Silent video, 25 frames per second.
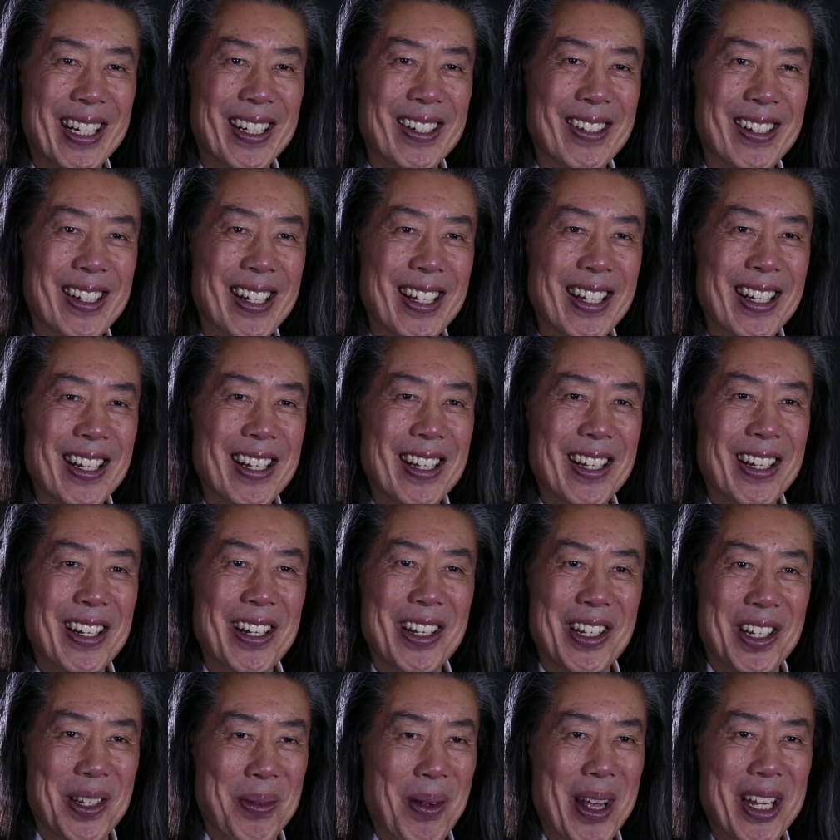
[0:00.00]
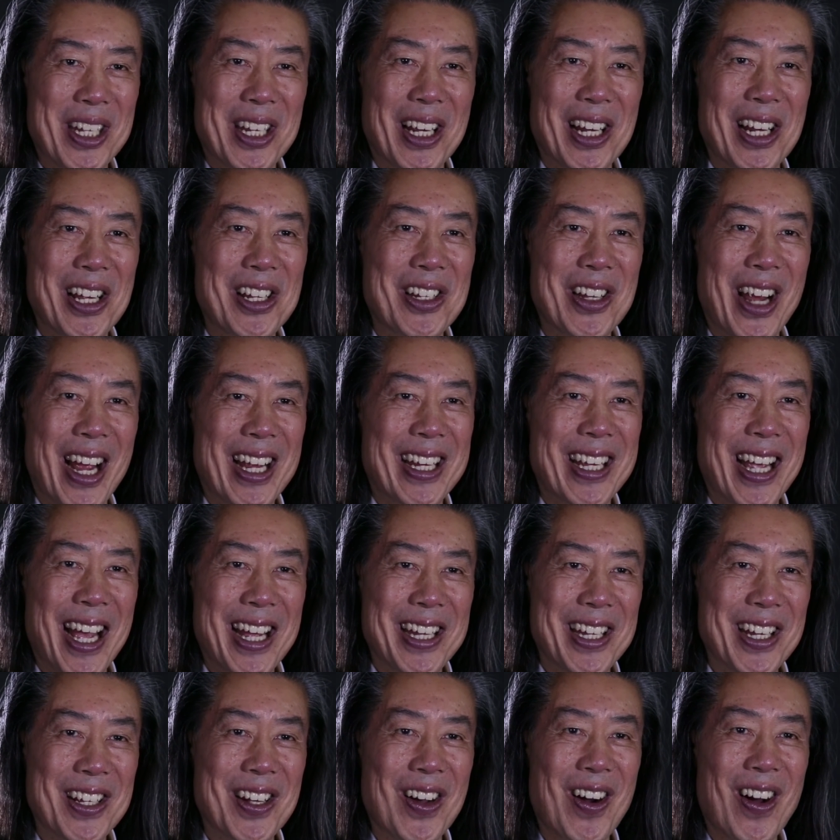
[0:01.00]
held. It's basically a
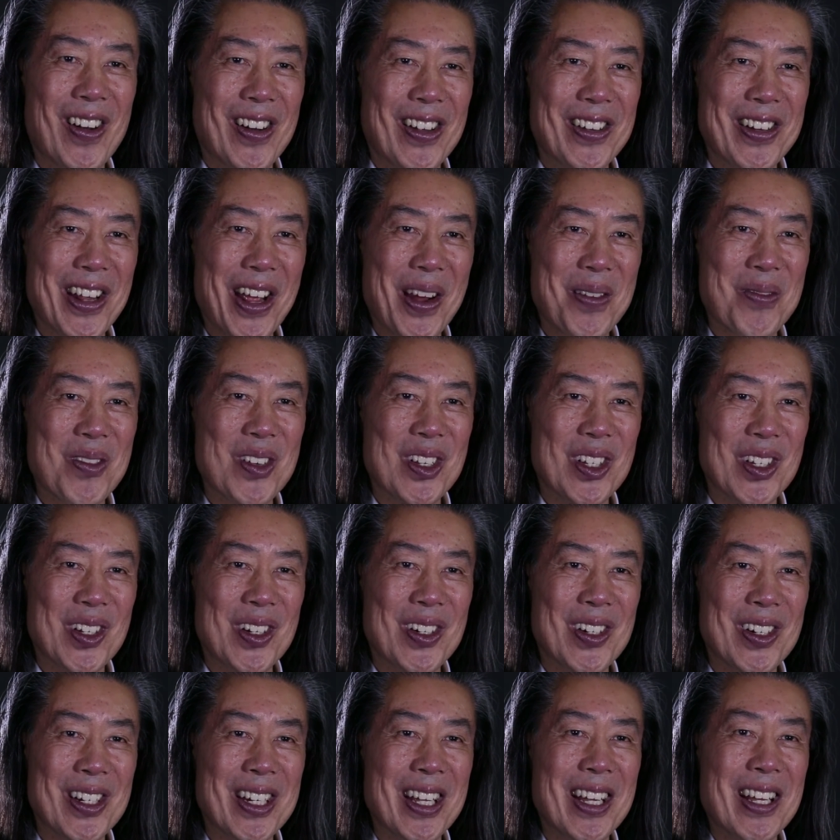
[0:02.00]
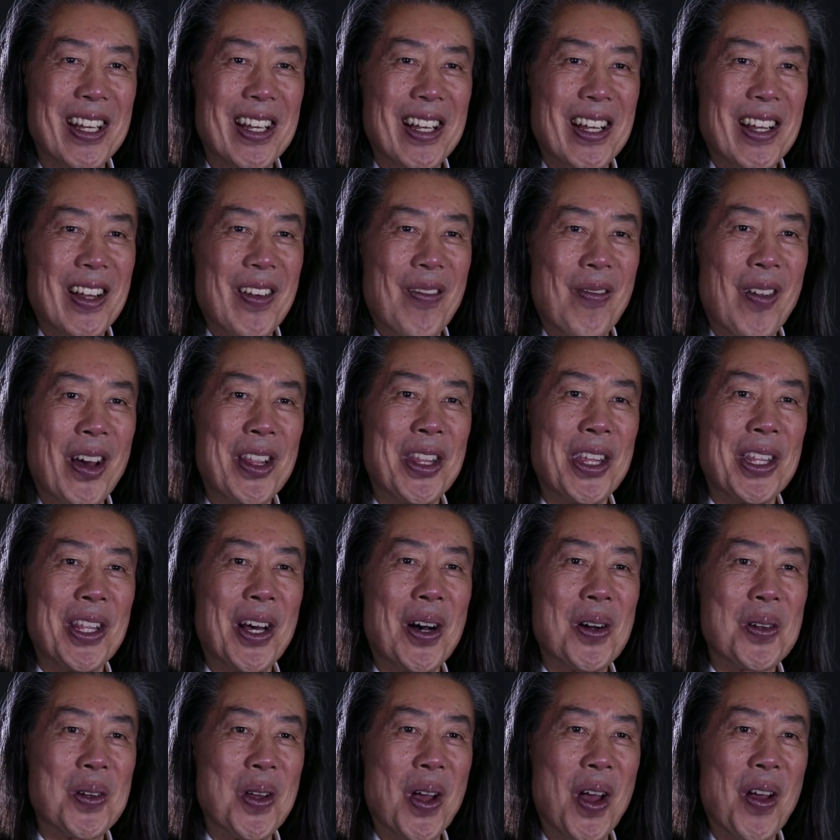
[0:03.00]
gigantic holiday resort. Whether
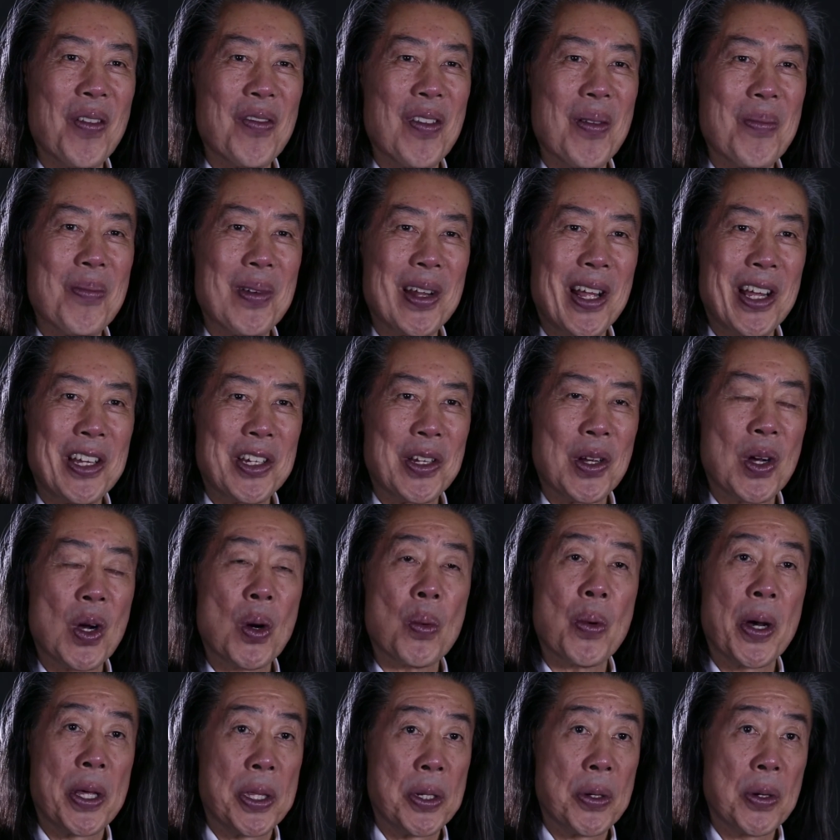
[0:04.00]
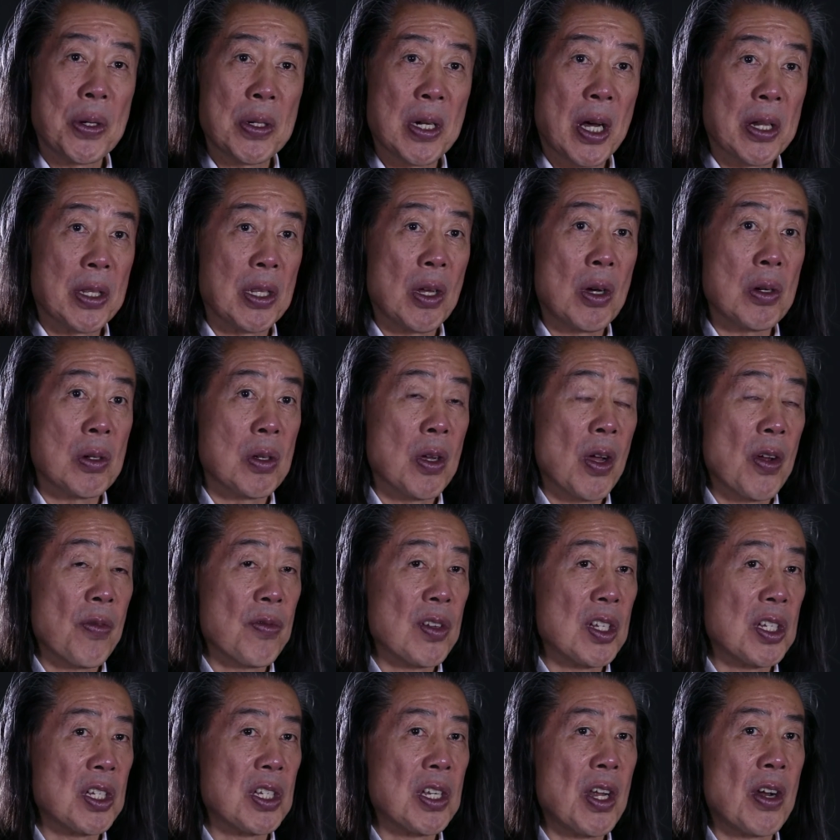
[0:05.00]
they'll go for pleasure, or whether or not they'll go
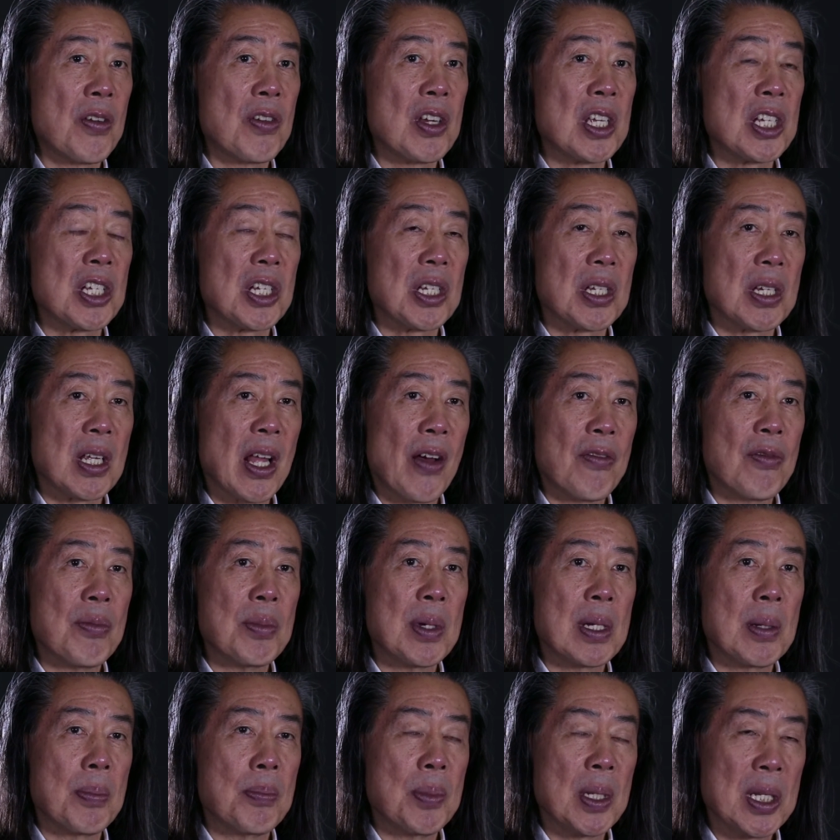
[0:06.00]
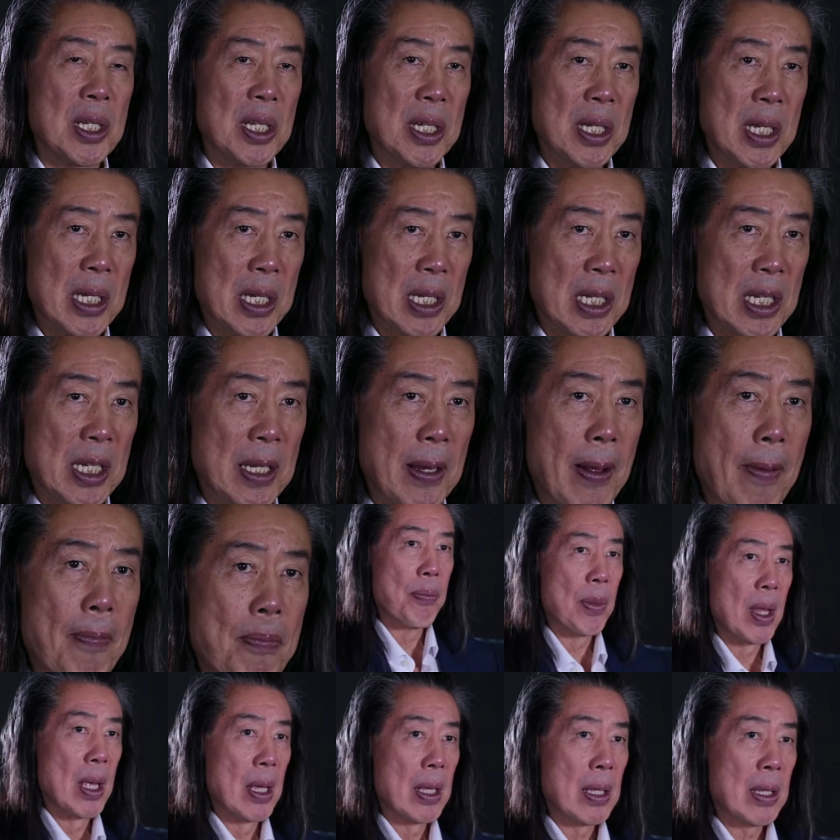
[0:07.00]
for serious government business,
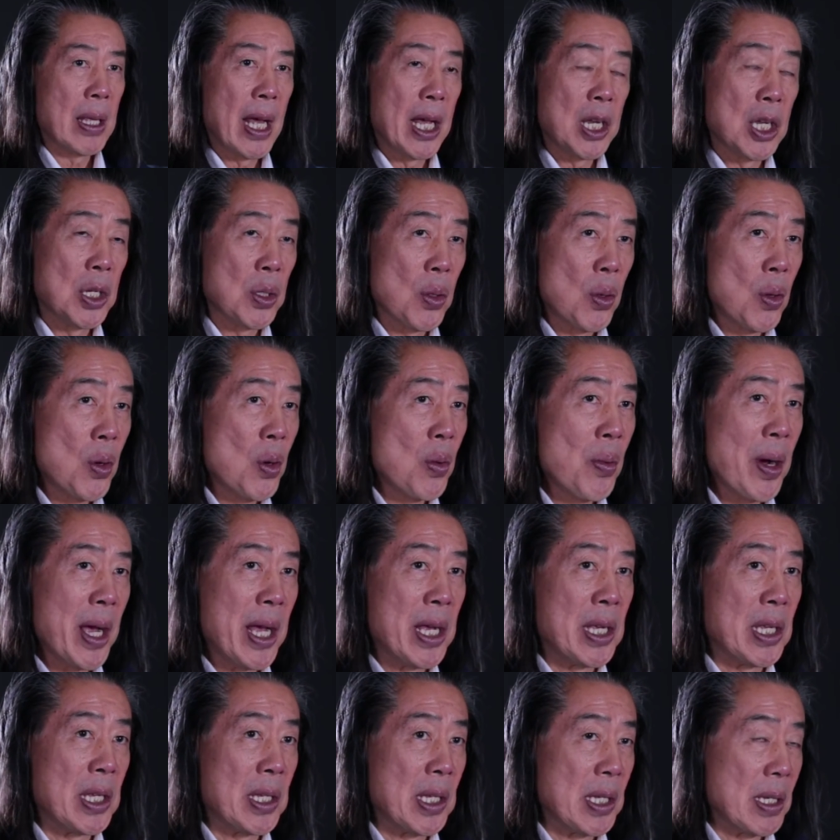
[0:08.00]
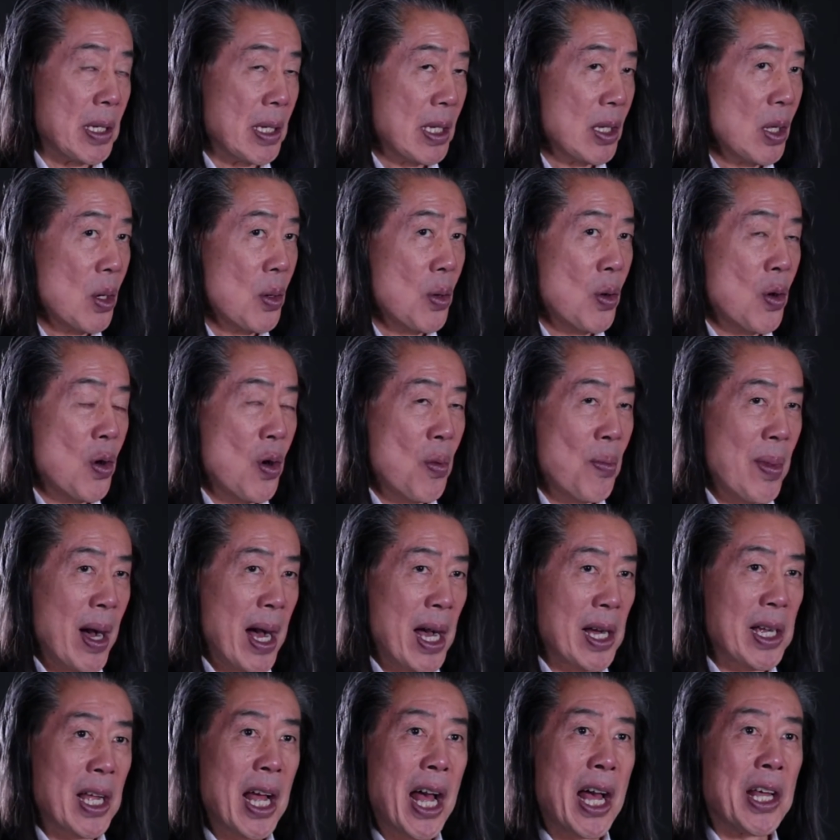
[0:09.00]
that is always the
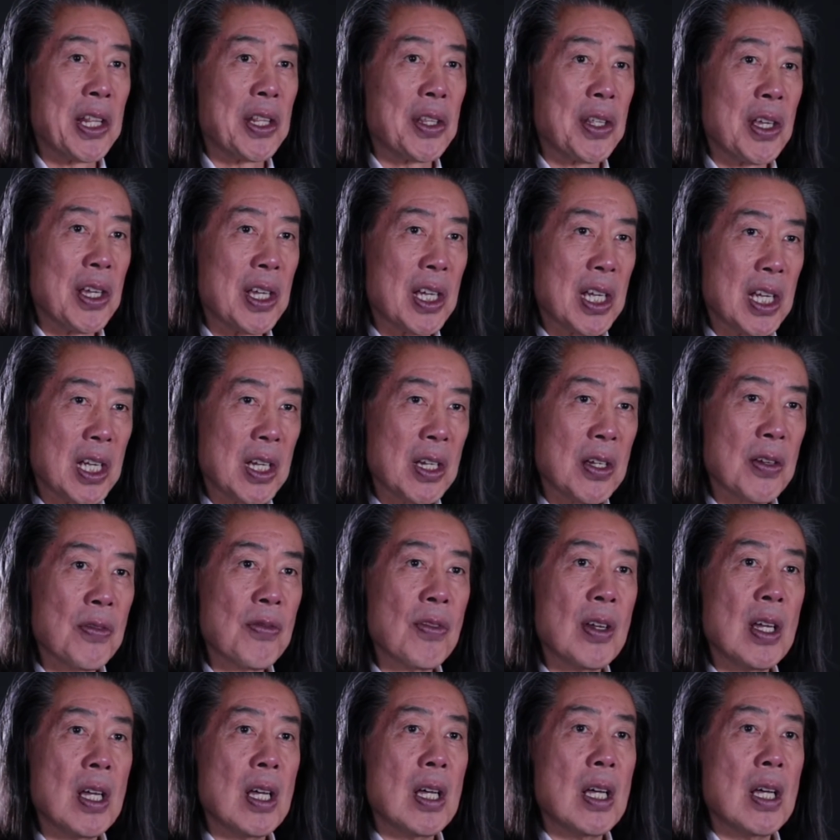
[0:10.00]
hallmark, I think, of